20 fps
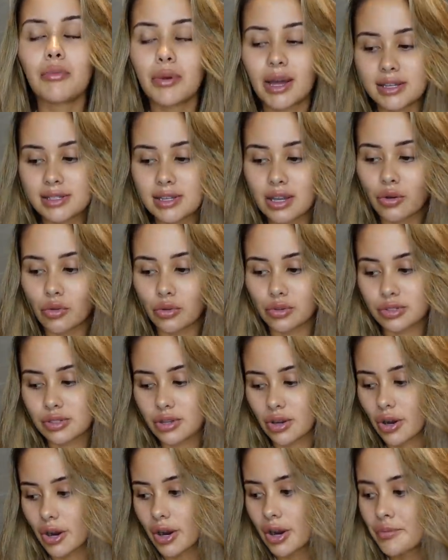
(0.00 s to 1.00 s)
amazing
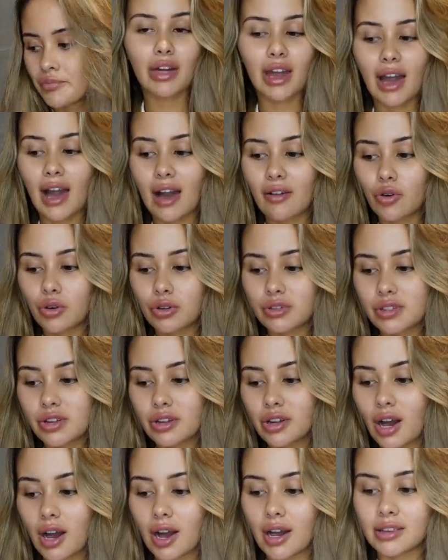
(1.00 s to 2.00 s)
also. They have
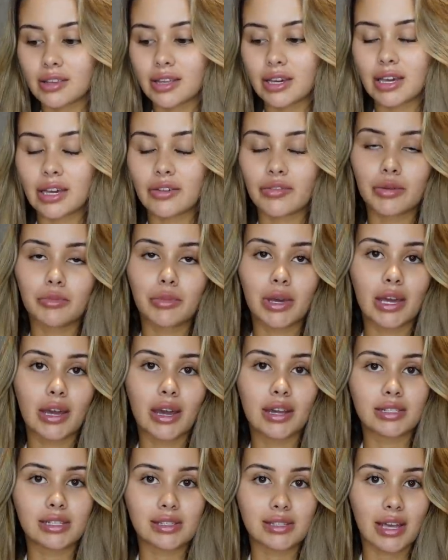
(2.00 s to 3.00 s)
also kindly given me
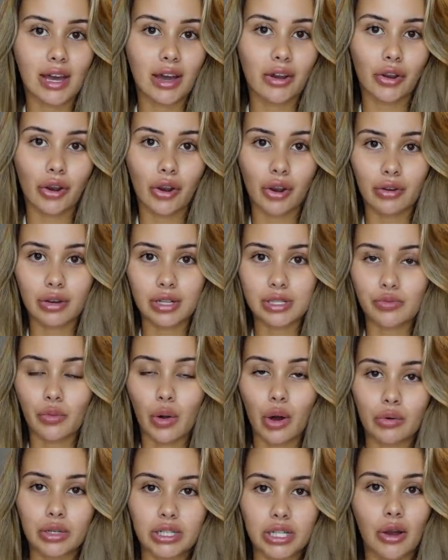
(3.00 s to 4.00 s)
a discount code as
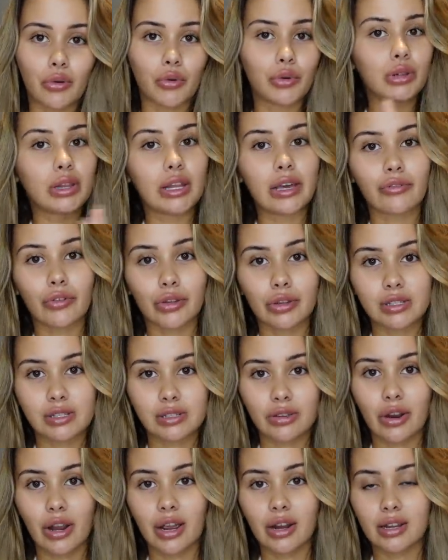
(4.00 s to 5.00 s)
well, which I will leave on the
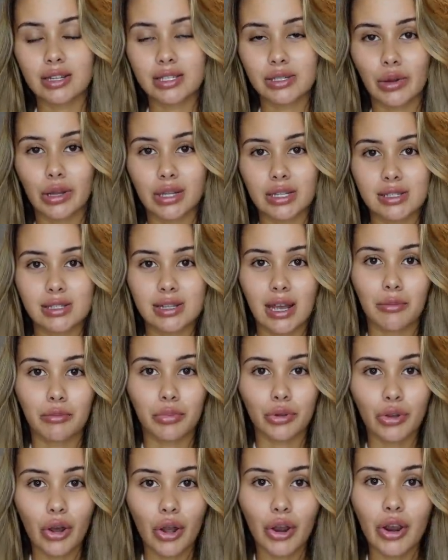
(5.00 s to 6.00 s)
screen as well as down
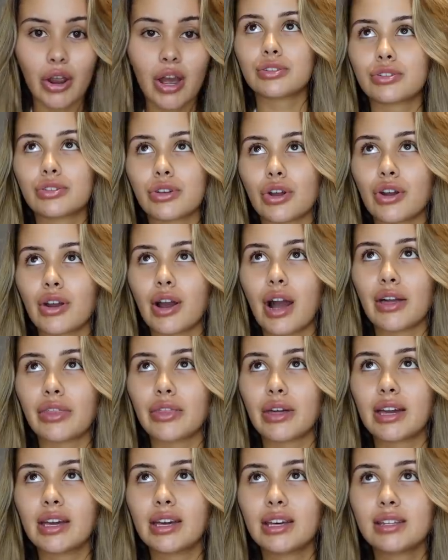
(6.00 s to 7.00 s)
below. So I
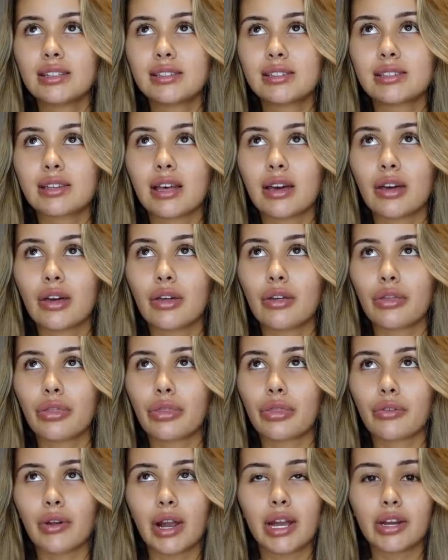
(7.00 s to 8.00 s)
think it's
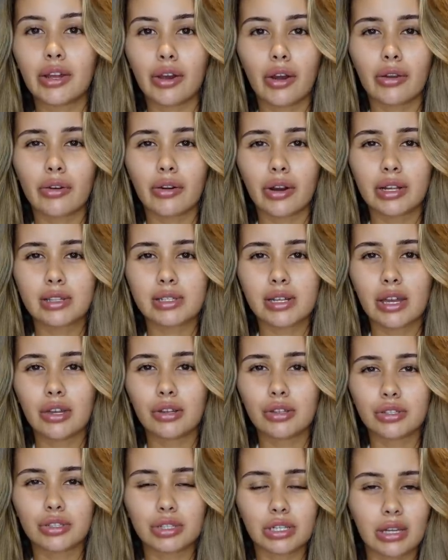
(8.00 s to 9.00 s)
three deodorants are
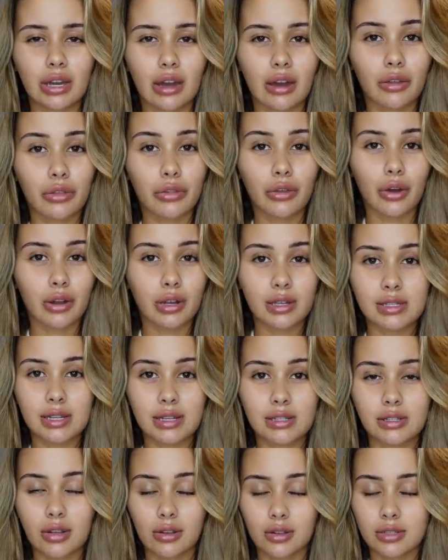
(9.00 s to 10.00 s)
usually like
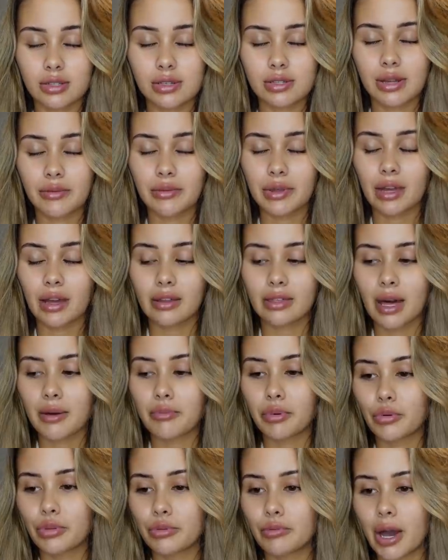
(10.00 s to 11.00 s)
$36 or something like
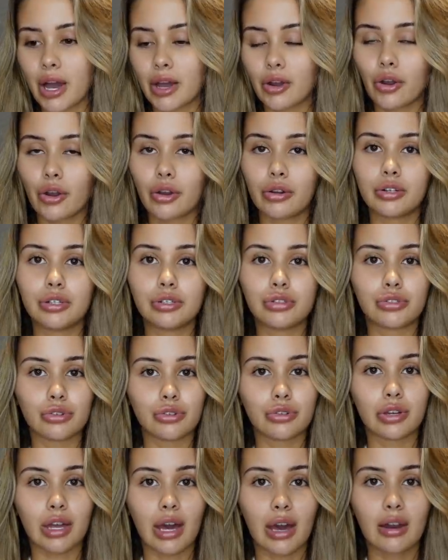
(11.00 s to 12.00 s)
that, but with my code you
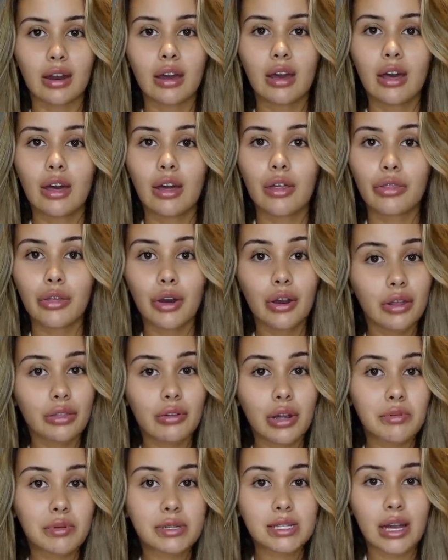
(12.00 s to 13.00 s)
do get
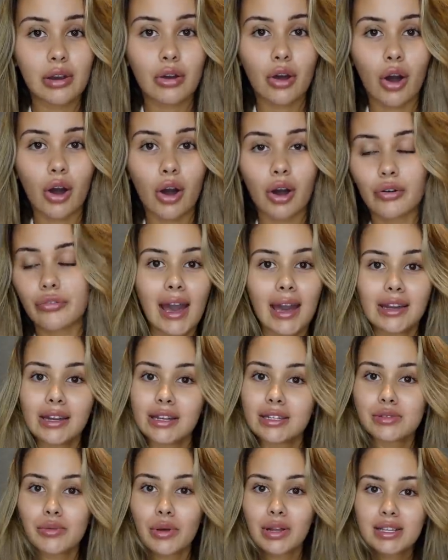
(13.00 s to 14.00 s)
33% off, and
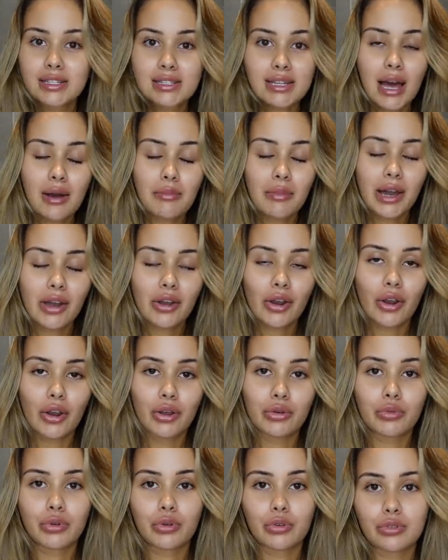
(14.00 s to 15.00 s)
as well as that, my
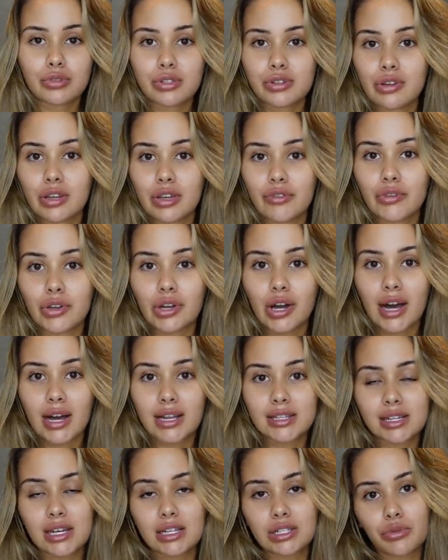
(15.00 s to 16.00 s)
code will also give you
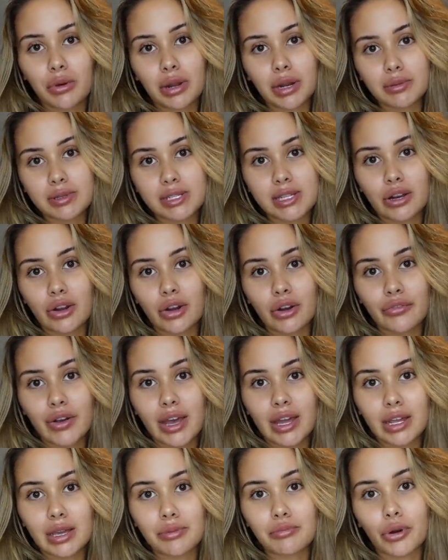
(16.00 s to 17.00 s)
guys 20% off
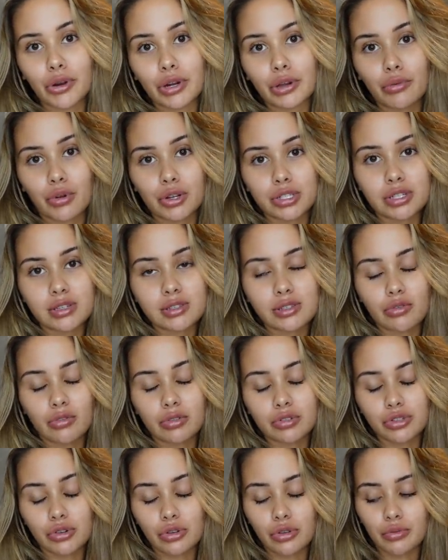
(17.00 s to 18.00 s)
any body washes or
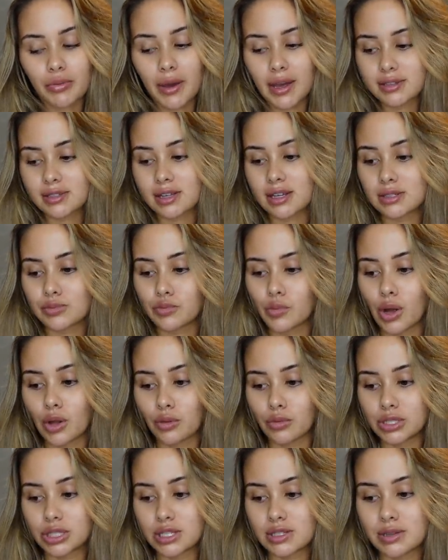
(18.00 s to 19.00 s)
toothpaste as
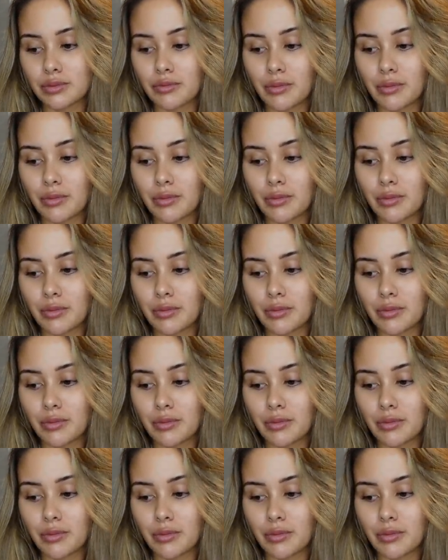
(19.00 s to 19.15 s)
well, which is